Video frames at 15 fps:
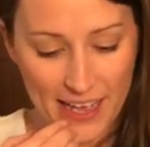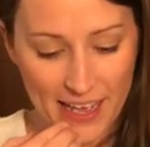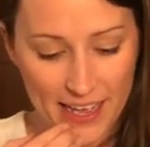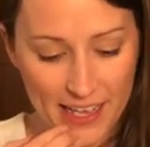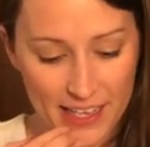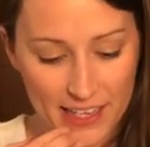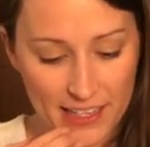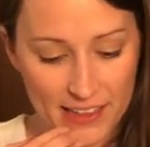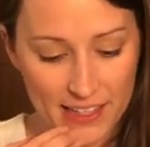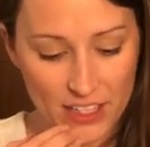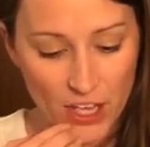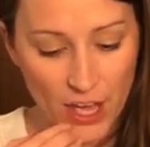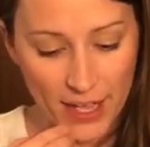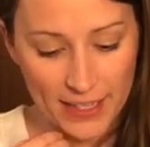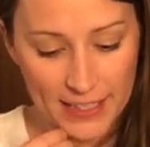The
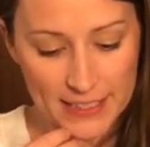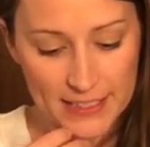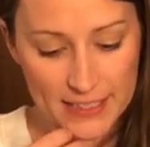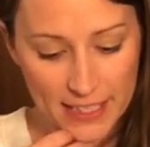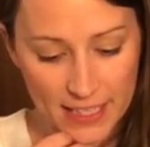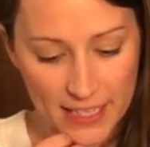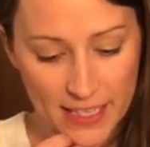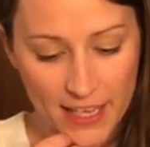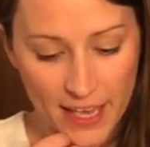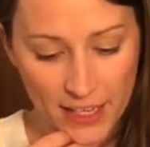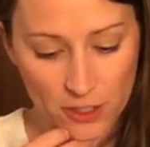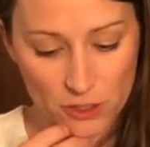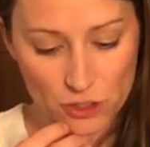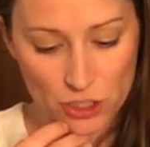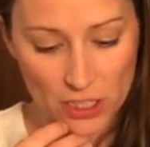Connie skinny
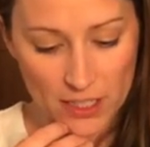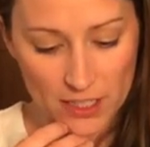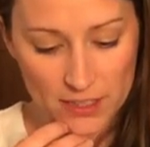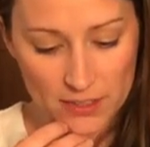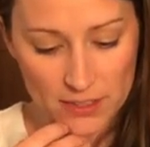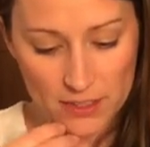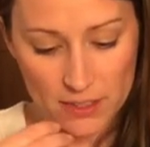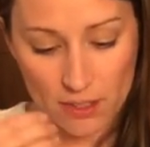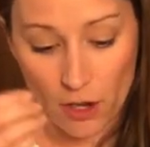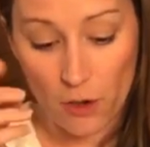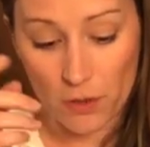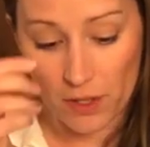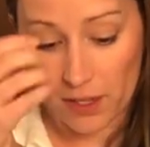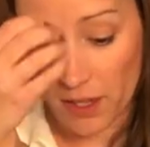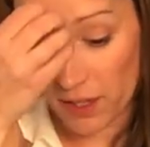ankle jeans, oh,
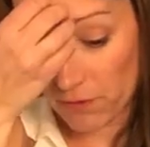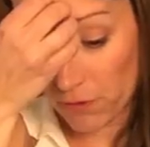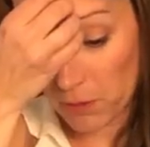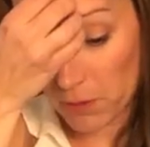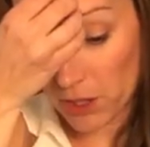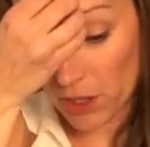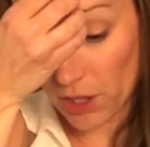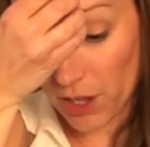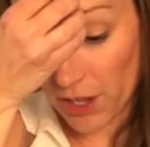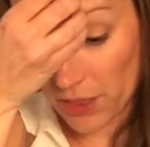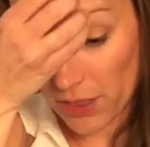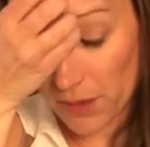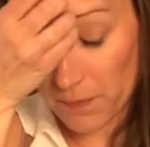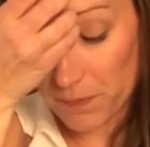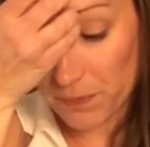the cut from the
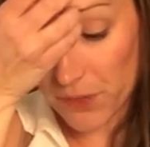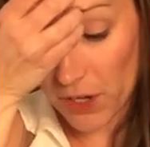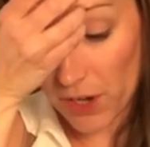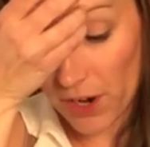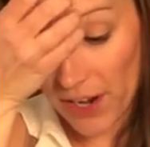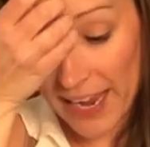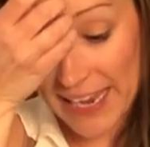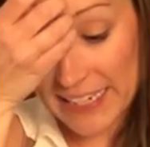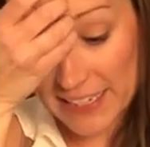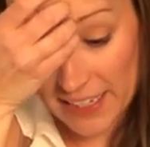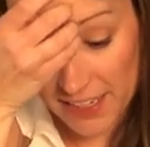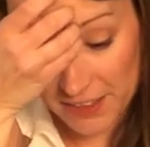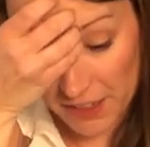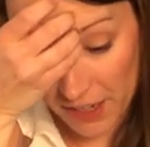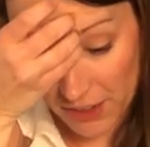cloth, are
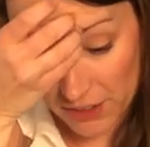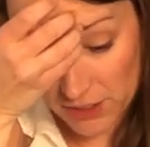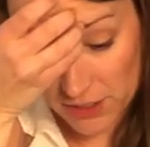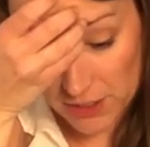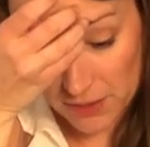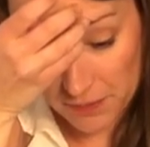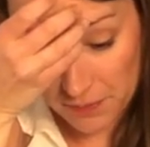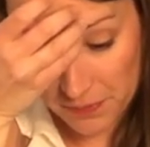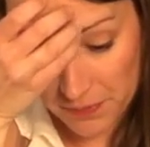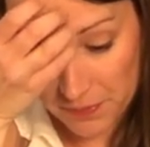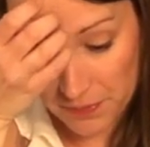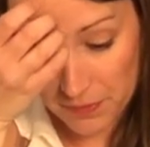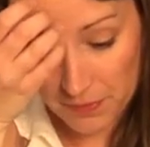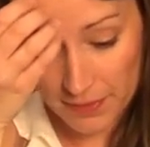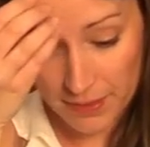$89.
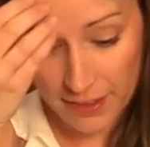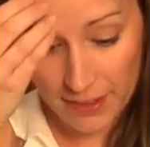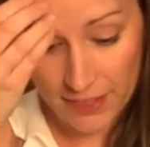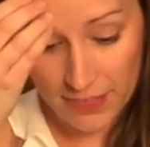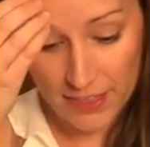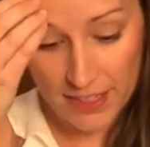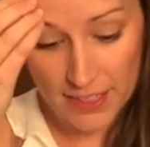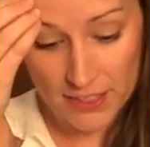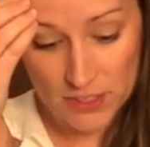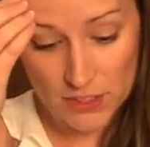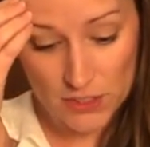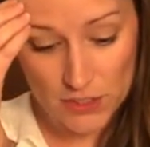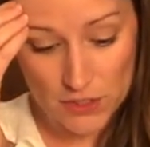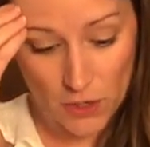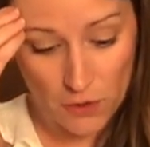The
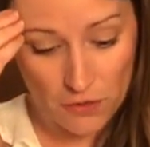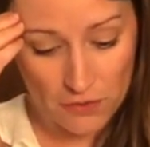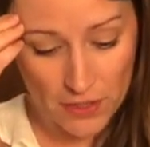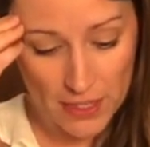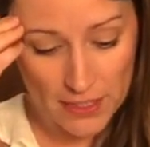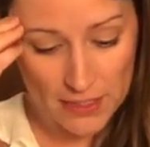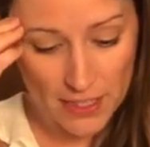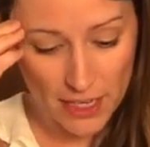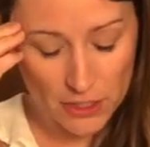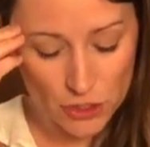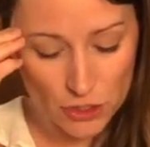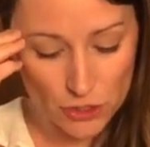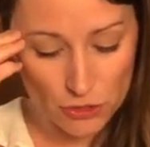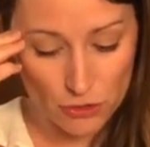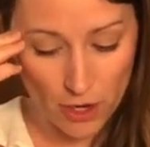Sophie
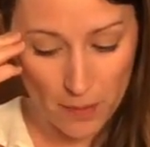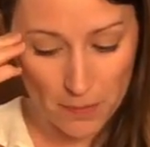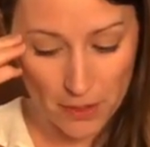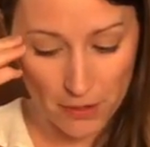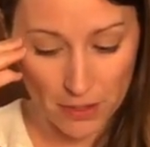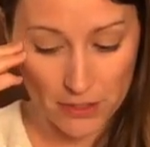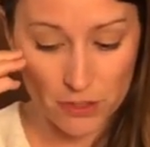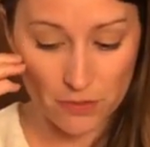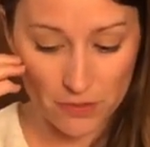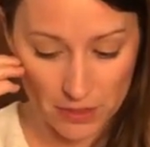textured drop earrings are